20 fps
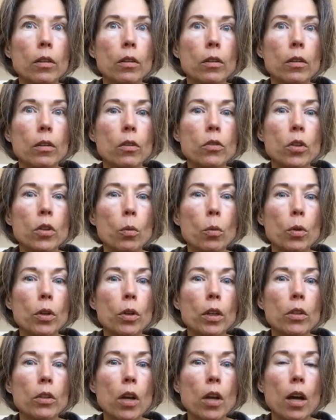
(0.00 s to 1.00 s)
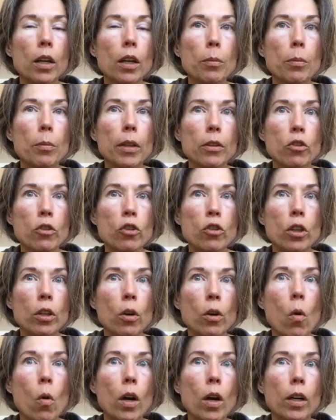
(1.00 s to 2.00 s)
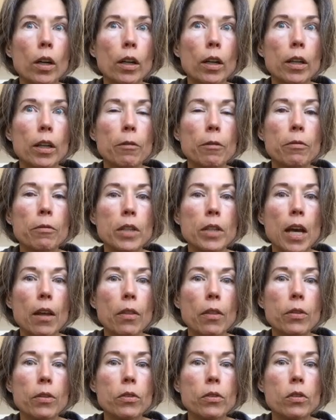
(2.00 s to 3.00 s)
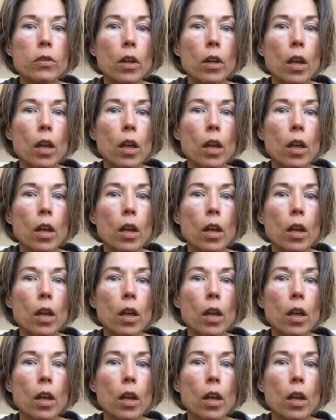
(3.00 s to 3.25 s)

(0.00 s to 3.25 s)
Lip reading: So we're going to talk about the sheer quantity of deaths.